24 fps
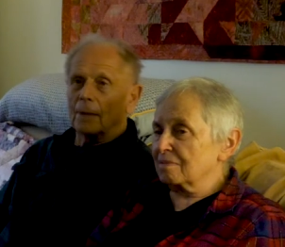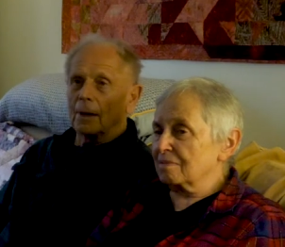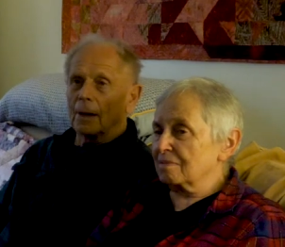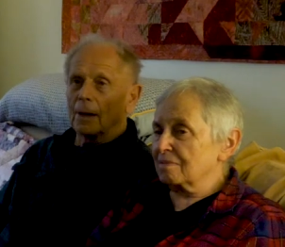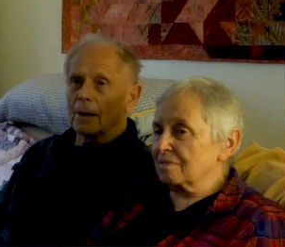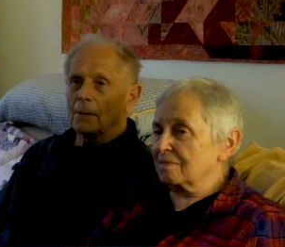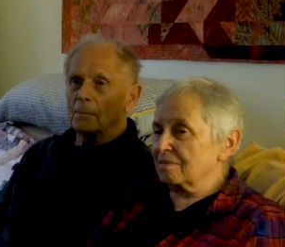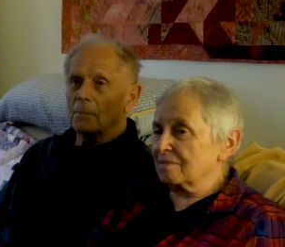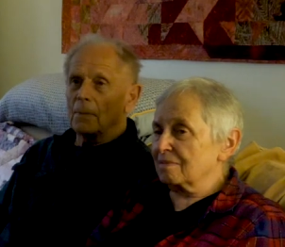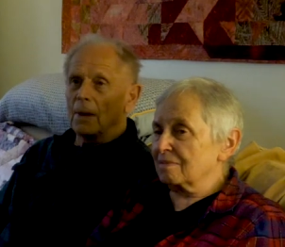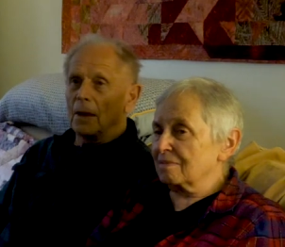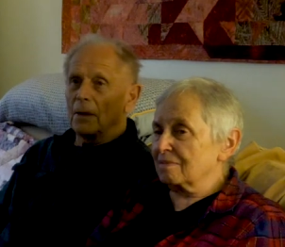
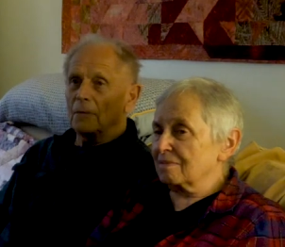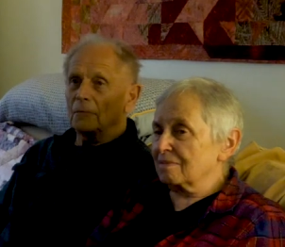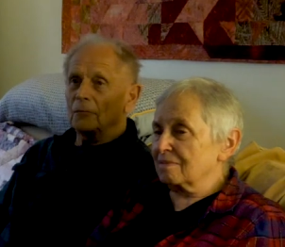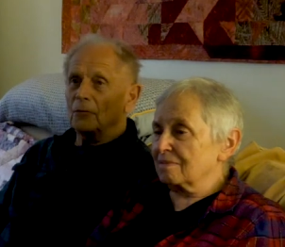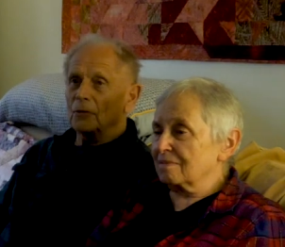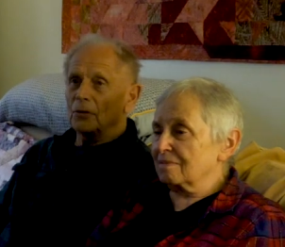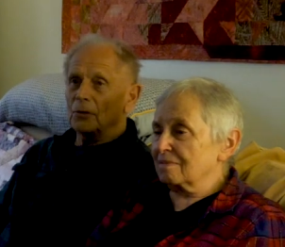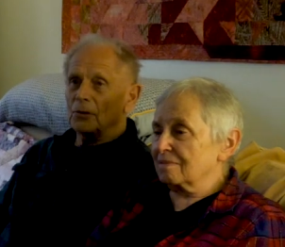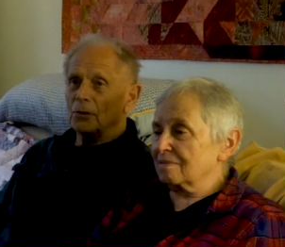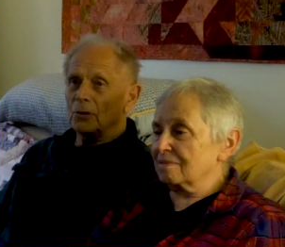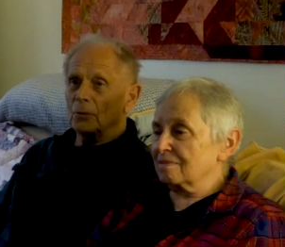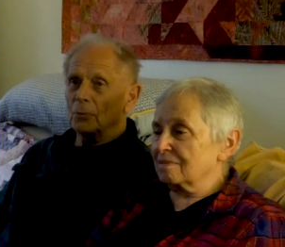Speaker 1: I'm
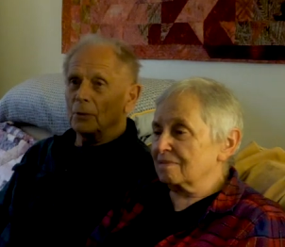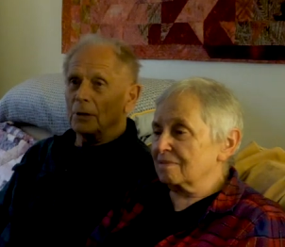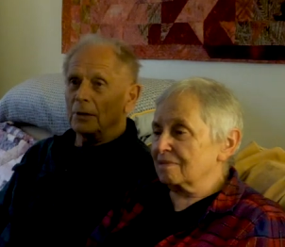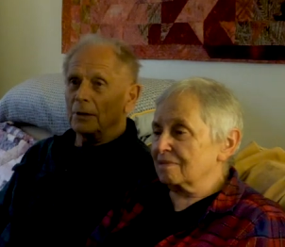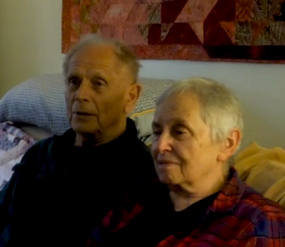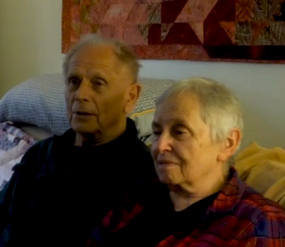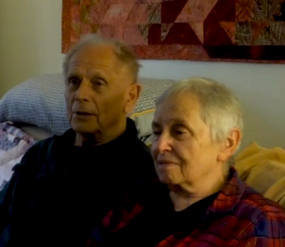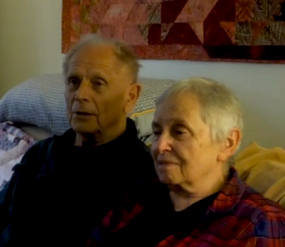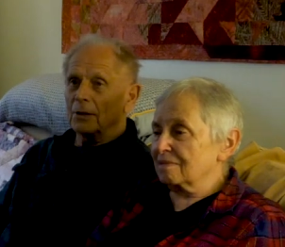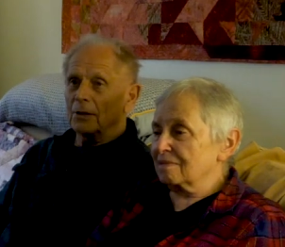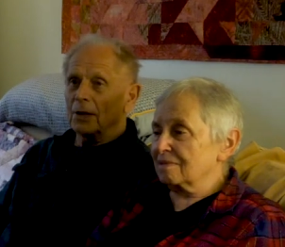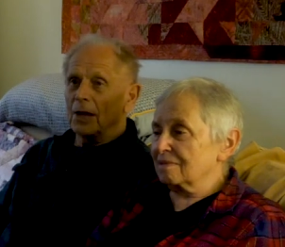Manfred
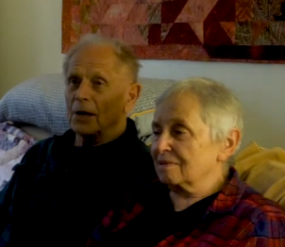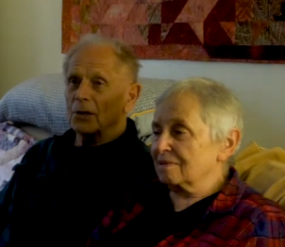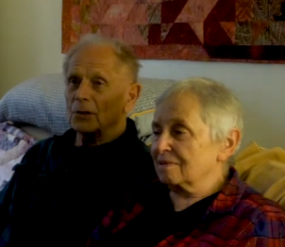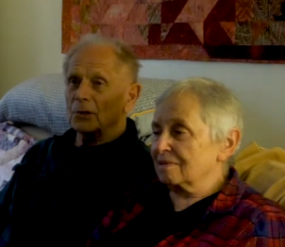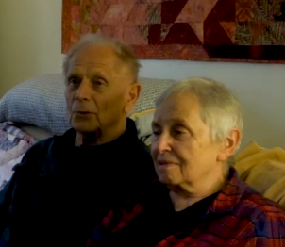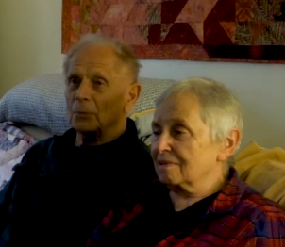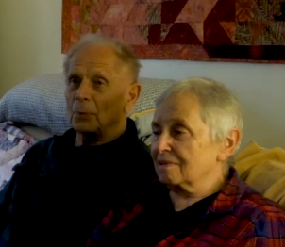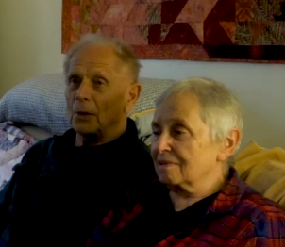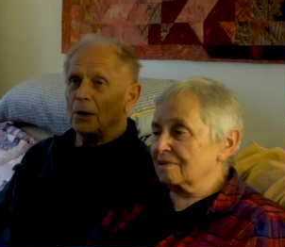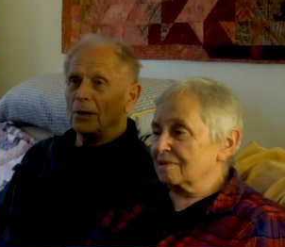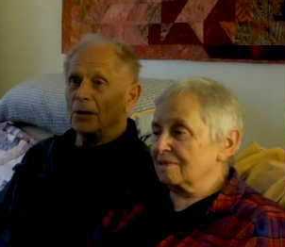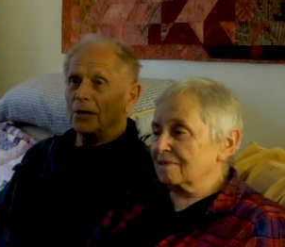Schmidt, and I am
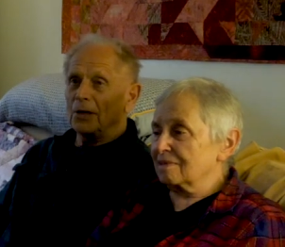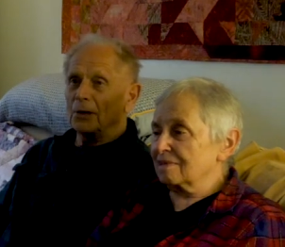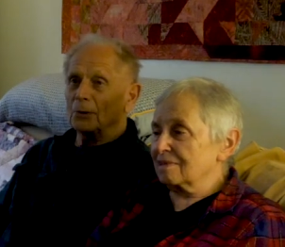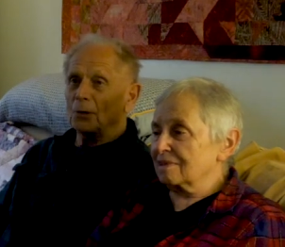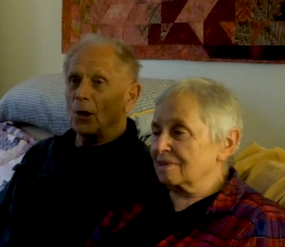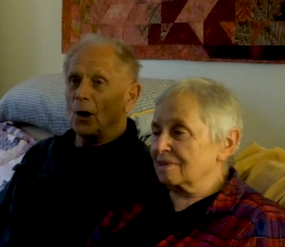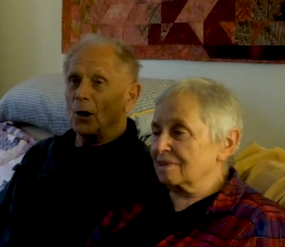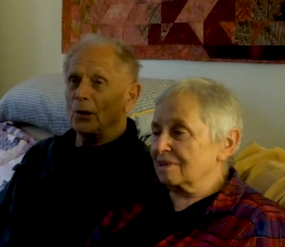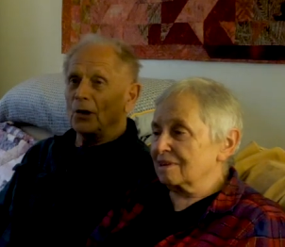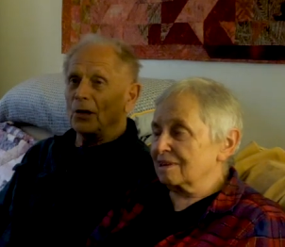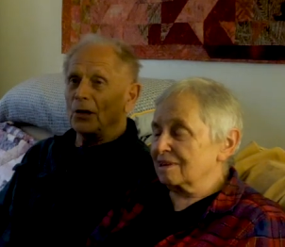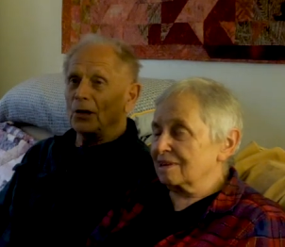
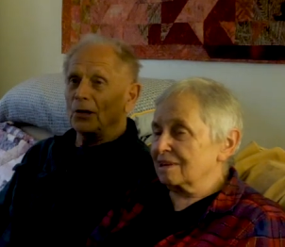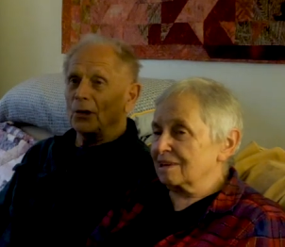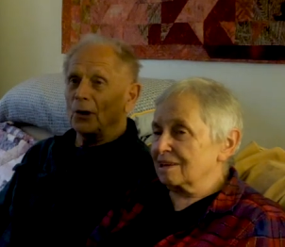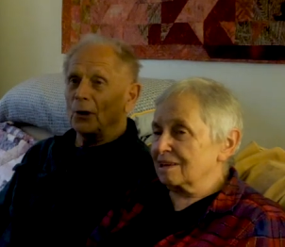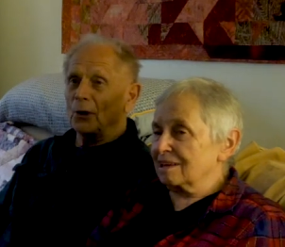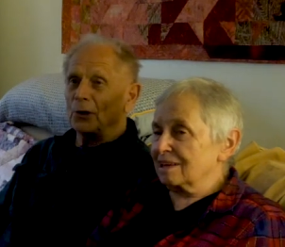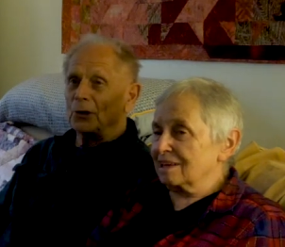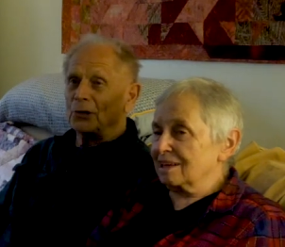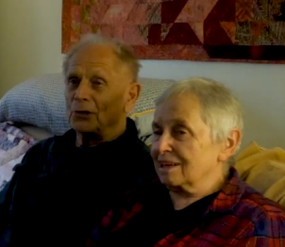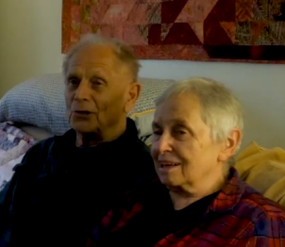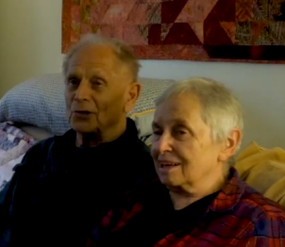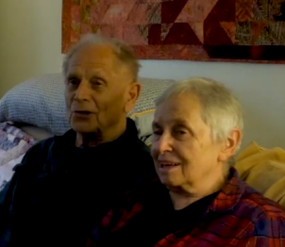speaking only
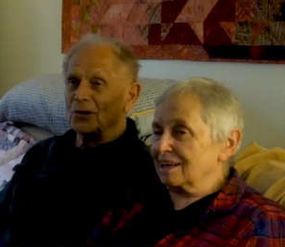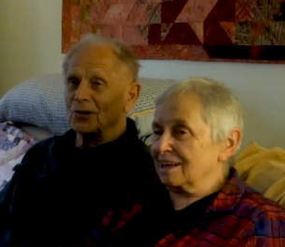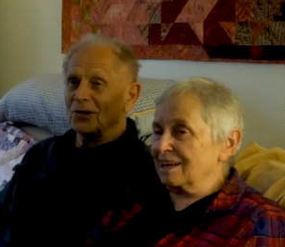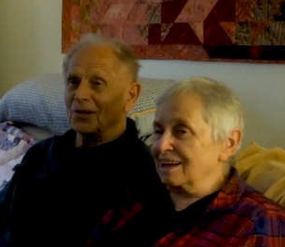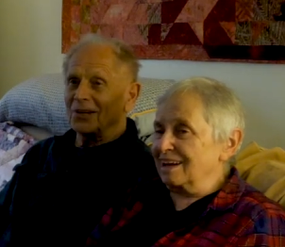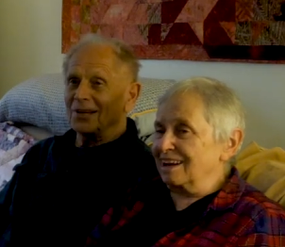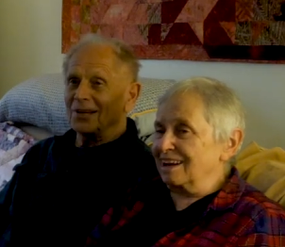Deutsch.